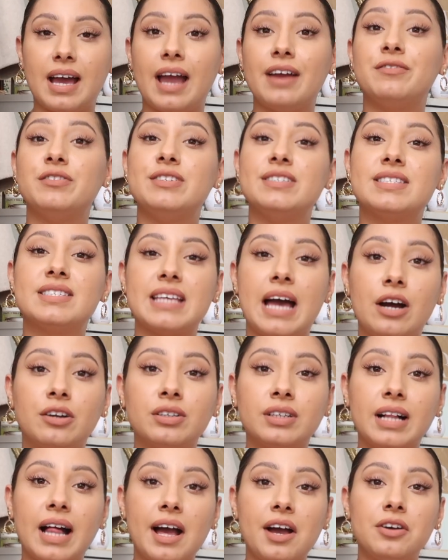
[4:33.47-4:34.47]
I've used
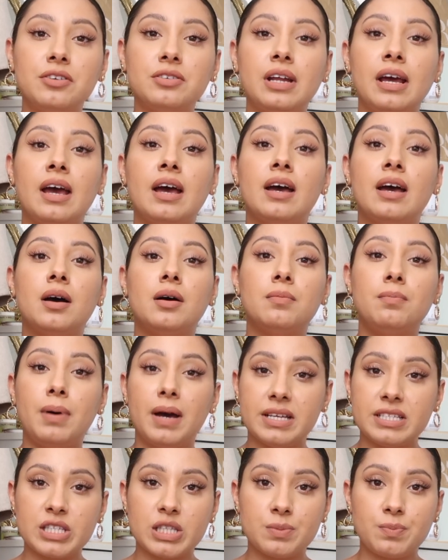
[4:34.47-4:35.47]
SoundCloud,
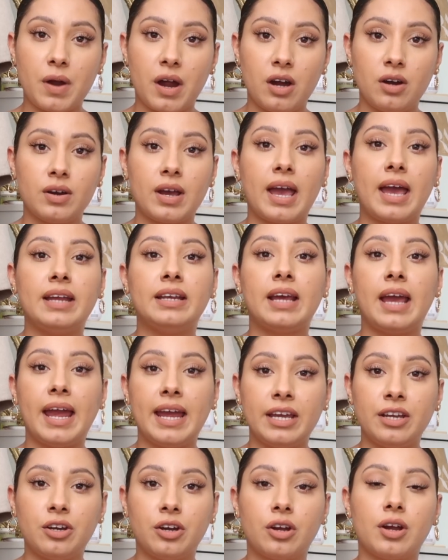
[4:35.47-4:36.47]
Buzzsprout, and
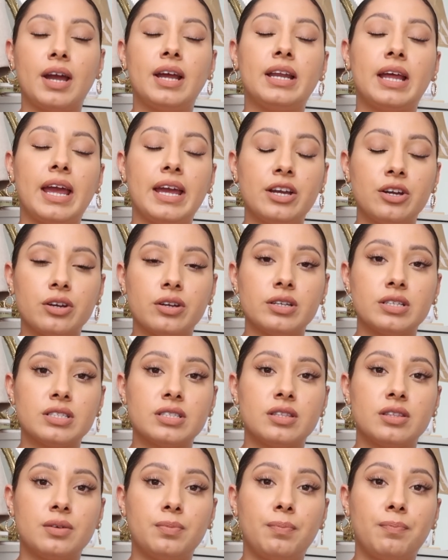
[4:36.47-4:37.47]
Anchor. And Anchor
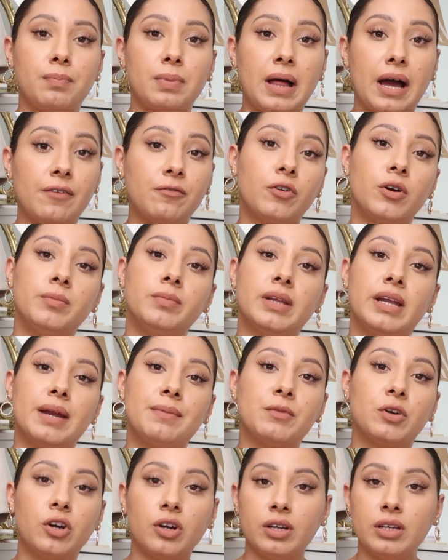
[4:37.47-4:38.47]
is the platform that
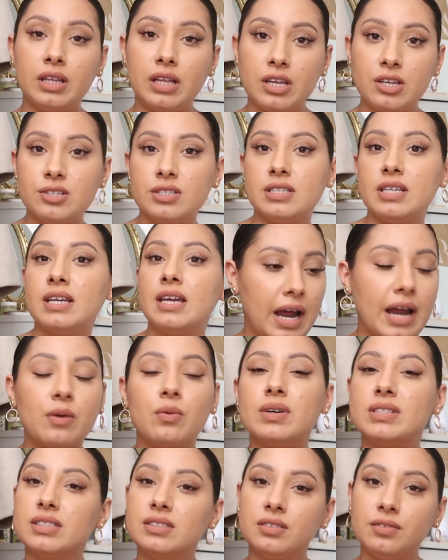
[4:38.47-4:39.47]
I'm currently using. I
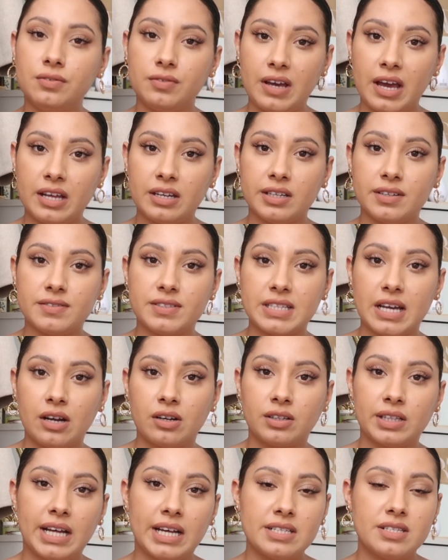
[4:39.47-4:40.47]
wasn't a fan of
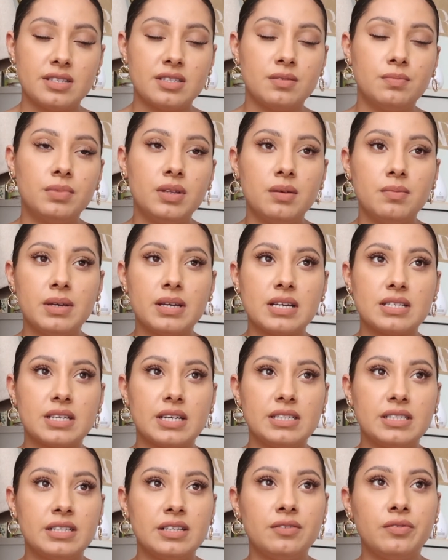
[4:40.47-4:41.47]
SoundCloud simply because
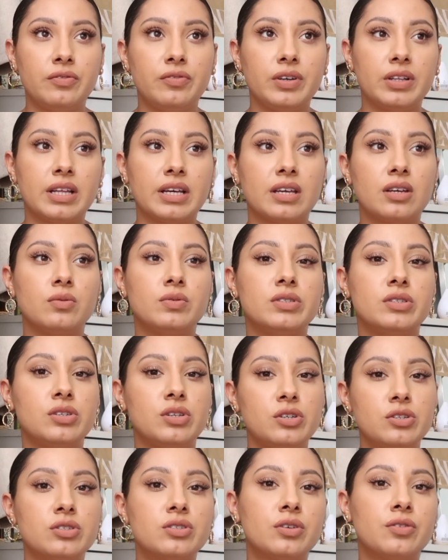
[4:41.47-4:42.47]
I didn't feel like it was
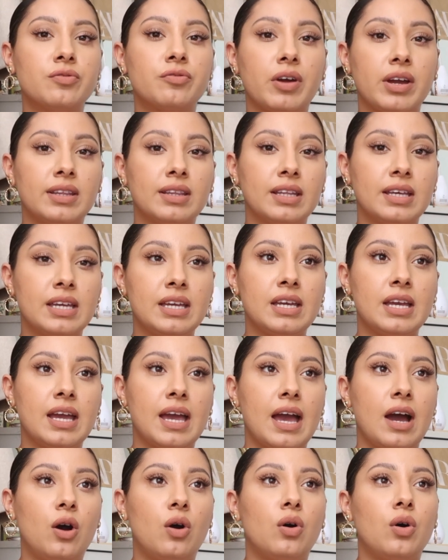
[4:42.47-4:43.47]
user-friendly
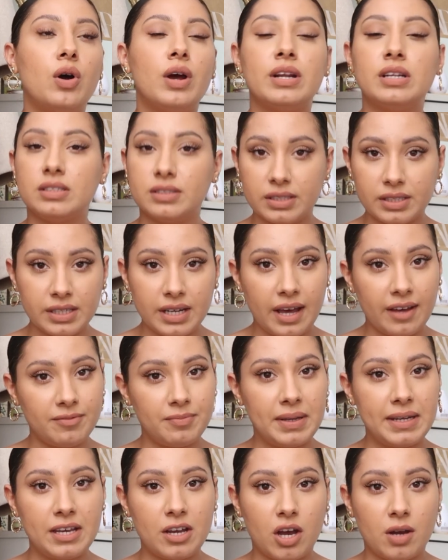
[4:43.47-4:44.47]
and it didn't have
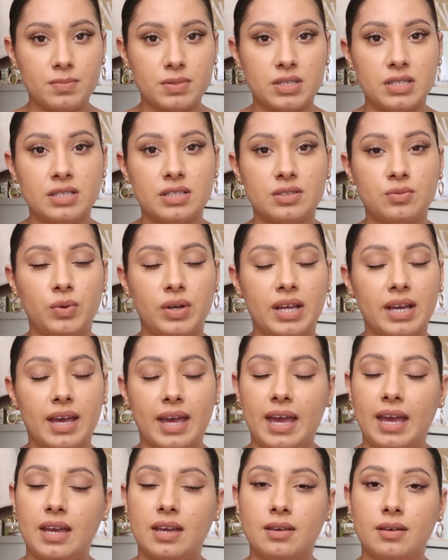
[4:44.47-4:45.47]
many options when it
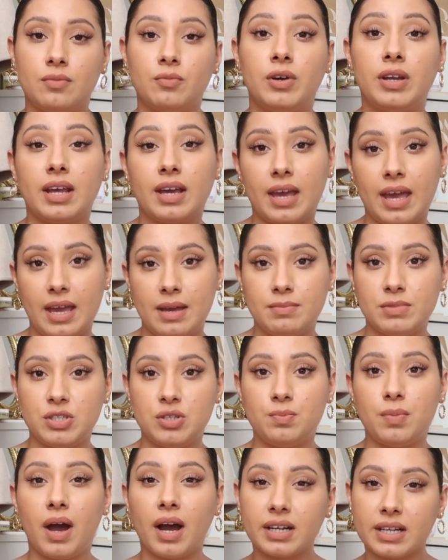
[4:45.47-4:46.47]
came
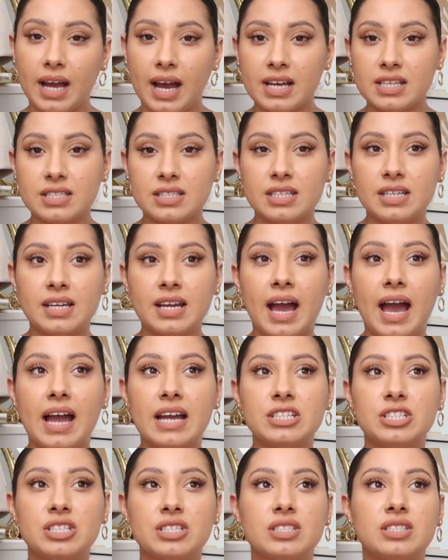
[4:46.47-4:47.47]
to podcasting.
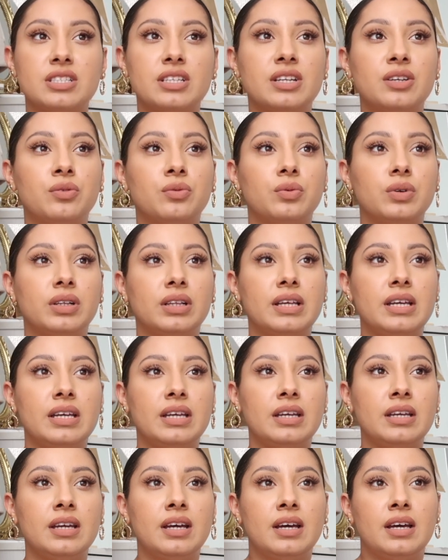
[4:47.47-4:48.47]
I just didn't
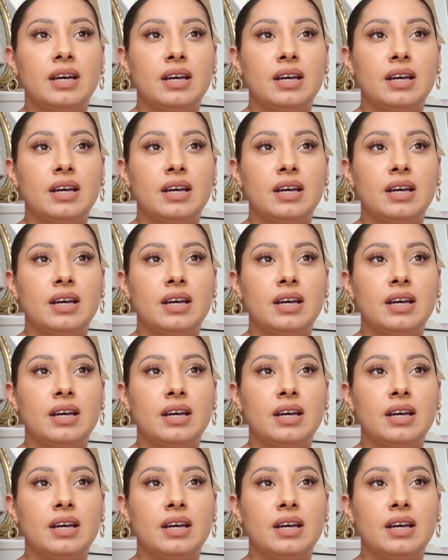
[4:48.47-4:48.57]
really